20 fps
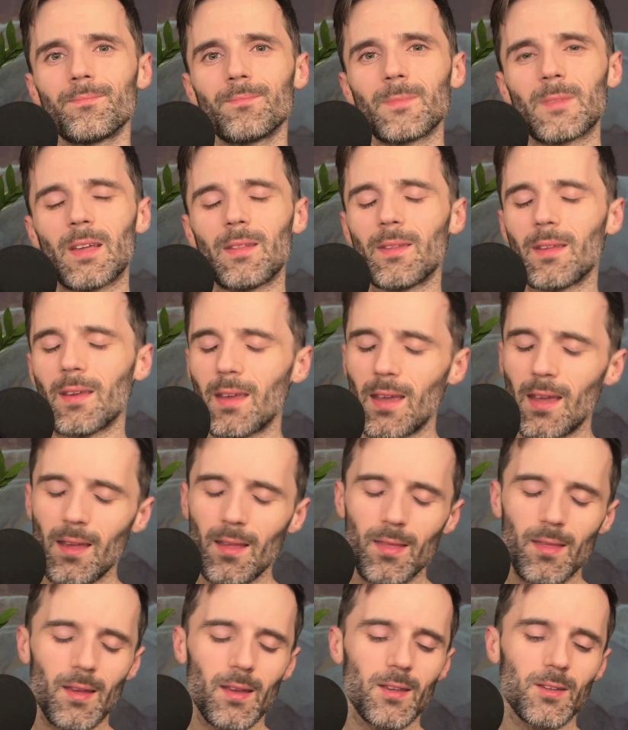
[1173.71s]
And the key
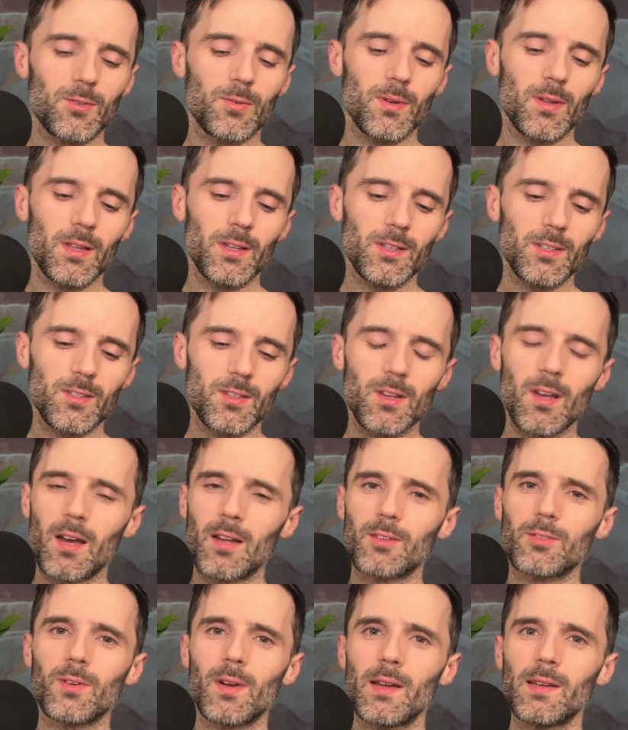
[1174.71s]
thing is really just
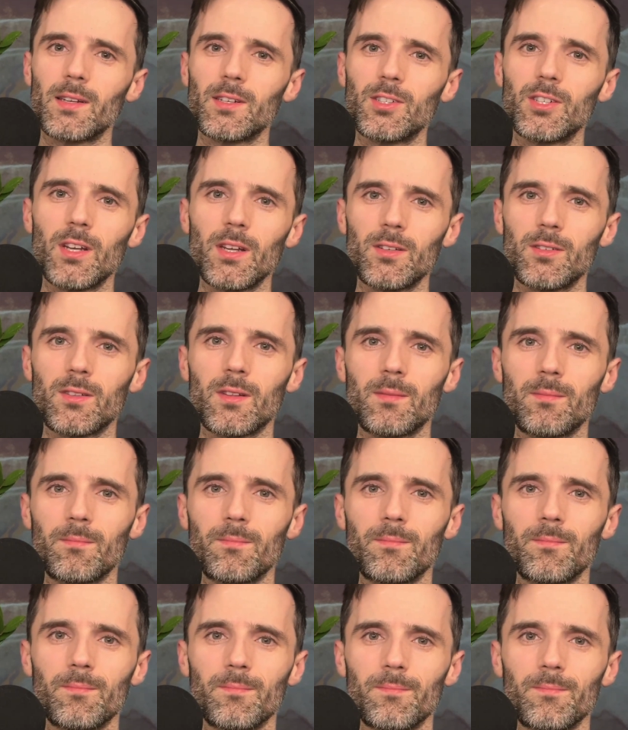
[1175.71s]
not trying to change them,
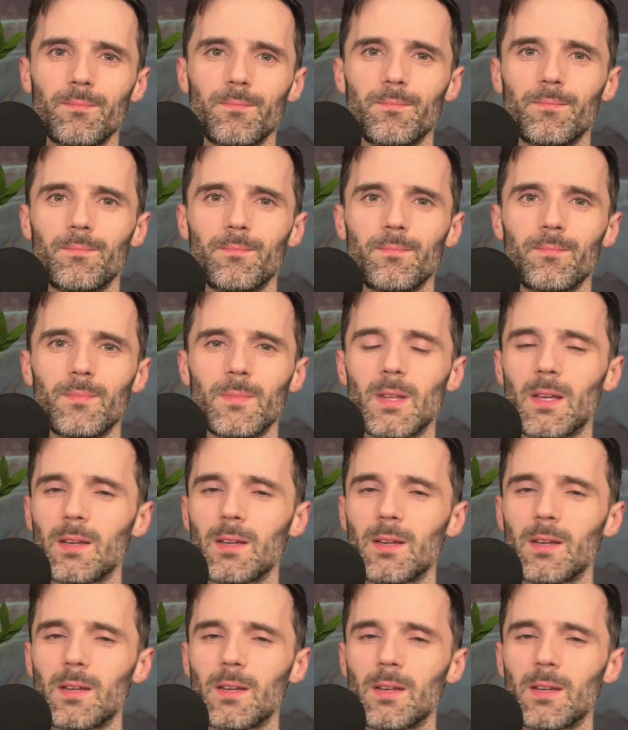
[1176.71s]
not
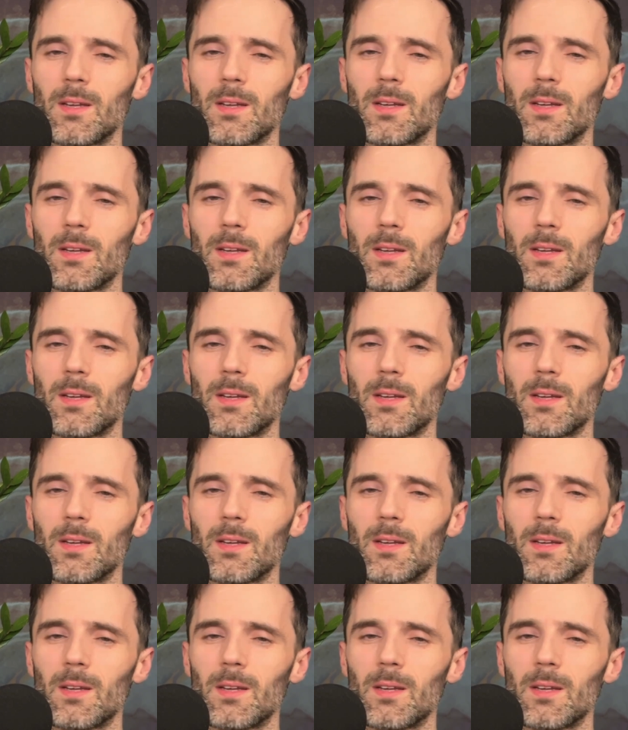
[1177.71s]
trying to fix them,